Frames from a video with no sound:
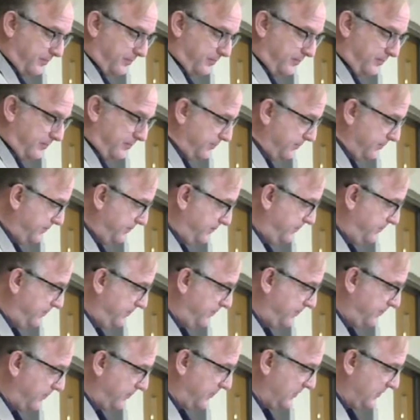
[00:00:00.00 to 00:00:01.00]

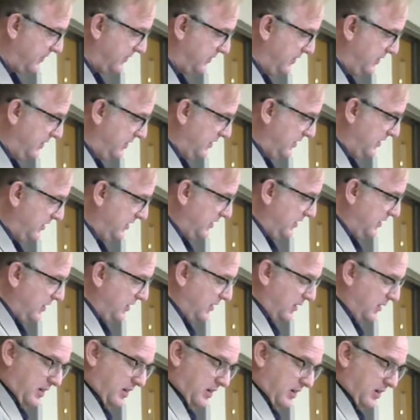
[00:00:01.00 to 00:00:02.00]

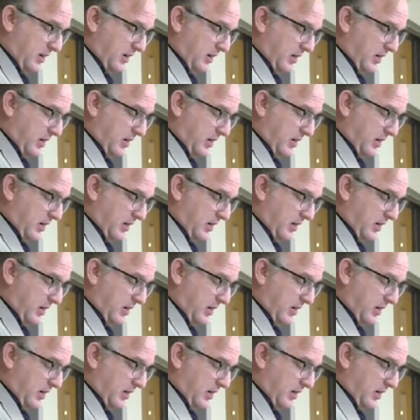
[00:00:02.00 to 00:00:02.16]
Nothing is said.